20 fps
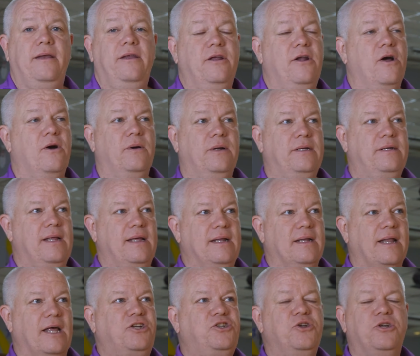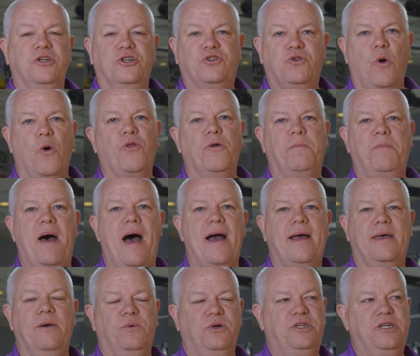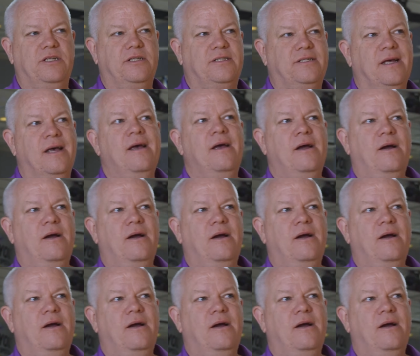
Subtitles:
you know, and it lets you control the pocket, which is